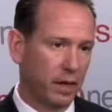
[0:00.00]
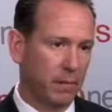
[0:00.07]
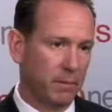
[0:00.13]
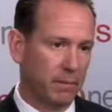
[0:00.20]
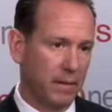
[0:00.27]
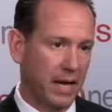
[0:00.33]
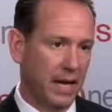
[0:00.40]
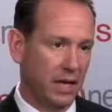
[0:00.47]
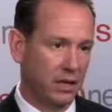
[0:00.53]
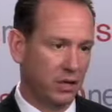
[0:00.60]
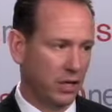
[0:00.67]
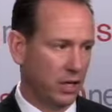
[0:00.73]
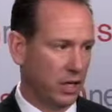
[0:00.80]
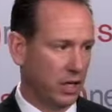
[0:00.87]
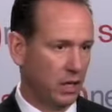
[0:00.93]

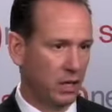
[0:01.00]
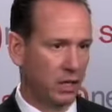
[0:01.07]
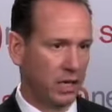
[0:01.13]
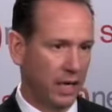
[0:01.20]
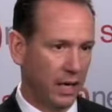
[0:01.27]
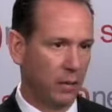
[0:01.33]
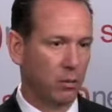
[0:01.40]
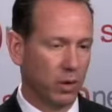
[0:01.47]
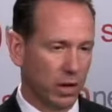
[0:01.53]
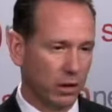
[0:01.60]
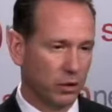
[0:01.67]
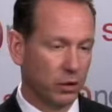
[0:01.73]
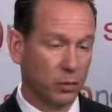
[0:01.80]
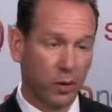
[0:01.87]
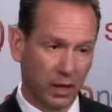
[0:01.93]
managing
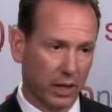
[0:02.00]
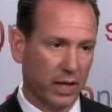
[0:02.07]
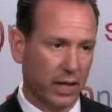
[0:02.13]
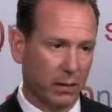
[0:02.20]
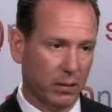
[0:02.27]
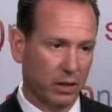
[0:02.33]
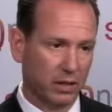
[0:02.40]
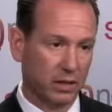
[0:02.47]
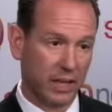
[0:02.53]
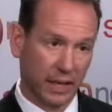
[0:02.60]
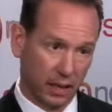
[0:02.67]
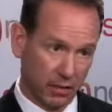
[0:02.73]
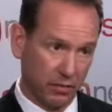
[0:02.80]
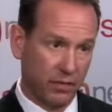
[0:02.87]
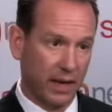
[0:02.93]
cameras, smart cameras,
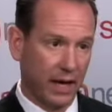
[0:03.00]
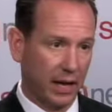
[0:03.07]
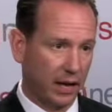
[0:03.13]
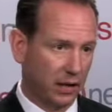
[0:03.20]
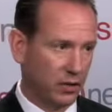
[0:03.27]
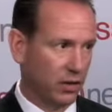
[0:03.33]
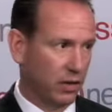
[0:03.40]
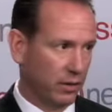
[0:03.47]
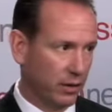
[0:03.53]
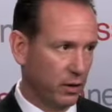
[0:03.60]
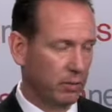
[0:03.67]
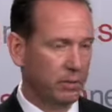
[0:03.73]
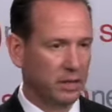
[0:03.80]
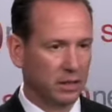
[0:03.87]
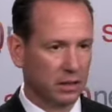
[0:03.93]
taking advantage of their
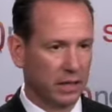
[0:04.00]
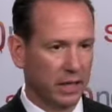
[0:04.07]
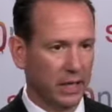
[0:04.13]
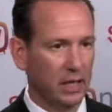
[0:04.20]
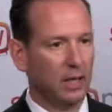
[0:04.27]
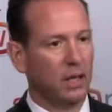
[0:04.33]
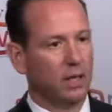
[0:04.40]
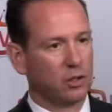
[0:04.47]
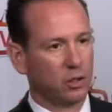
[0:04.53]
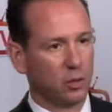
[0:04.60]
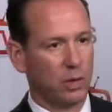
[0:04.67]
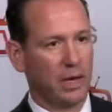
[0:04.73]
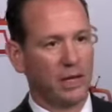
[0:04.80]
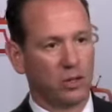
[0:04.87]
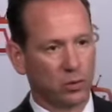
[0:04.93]
ability to
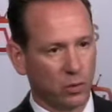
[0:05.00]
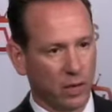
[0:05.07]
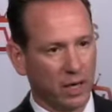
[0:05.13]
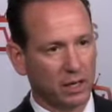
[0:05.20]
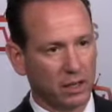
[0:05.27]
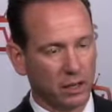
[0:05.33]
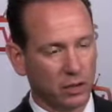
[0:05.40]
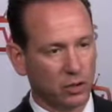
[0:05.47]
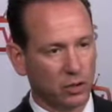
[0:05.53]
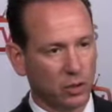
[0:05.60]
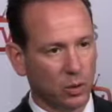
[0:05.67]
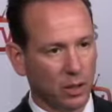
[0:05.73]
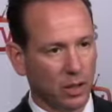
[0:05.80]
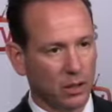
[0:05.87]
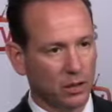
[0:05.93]
write directly to
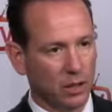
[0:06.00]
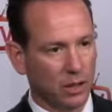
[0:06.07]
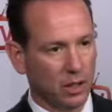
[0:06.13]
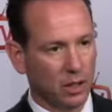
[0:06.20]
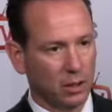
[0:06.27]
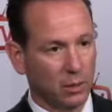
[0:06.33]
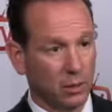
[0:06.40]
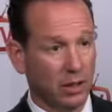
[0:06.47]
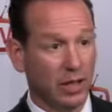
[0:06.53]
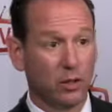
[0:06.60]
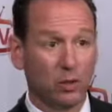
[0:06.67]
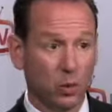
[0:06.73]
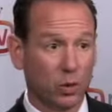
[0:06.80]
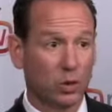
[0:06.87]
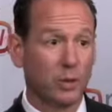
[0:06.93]
storage. Whether that
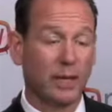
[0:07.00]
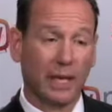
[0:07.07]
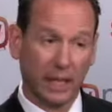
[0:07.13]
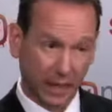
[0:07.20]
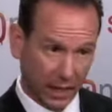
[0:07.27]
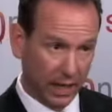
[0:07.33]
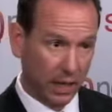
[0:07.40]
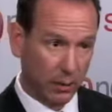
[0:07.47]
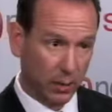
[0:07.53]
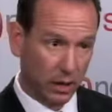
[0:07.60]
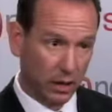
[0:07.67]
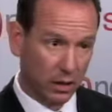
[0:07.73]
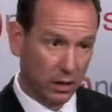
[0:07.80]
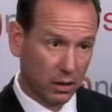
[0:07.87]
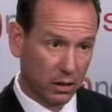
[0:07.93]
storage be in the camera,
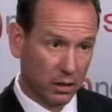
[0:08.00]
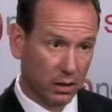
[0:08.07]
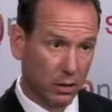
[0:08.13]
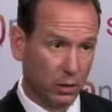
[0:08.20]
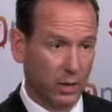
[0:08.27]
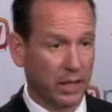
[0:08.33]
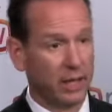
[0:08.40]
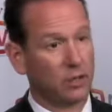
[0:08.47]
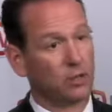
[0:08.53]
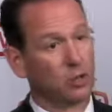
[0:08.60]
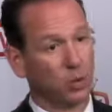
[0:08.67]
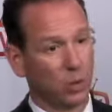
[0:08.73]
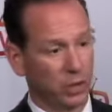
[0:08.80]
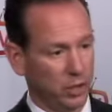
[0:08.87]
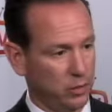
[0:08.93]
whether that
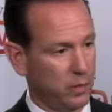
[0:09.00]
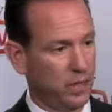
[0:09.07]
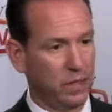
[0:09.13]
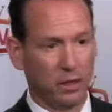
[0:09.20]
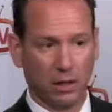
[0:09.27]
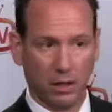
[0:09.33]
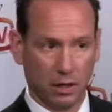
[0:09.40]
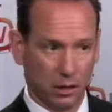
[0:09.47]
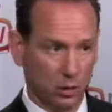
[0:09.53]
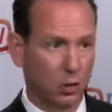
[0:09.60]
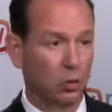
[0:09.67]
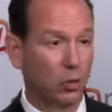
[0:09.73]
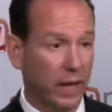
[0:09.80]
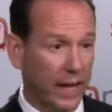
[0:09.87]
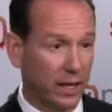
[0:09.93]
storage be on a
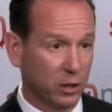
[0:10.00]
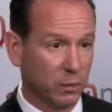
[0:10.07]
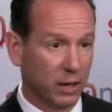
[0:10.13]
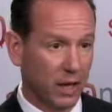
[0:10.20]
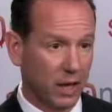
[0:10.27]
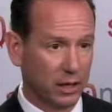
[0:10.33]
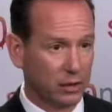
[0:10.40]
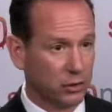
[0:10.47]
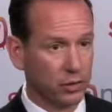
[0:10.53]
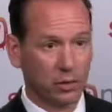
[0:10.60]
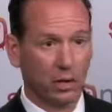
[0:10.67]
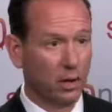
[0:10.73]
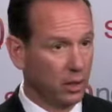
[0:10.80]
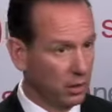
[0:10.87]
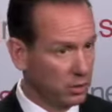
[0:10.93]
local NAS box or
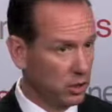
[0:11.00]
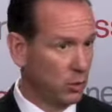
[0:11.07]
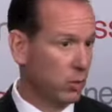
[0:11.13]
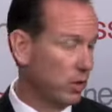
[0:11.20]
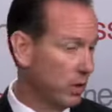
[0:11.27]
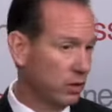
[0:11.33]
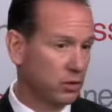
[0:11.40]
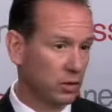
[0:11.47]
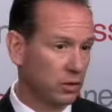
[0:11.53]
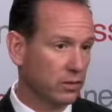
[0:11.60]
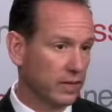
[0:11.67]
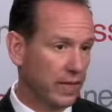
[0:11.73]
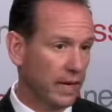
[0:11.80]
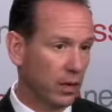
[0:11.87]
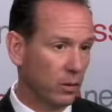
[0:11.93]
somewhere else over
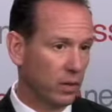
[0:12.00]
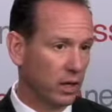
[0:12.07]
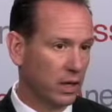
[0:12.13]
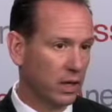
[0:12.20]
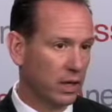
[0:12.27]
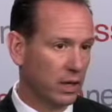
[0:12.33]
the network.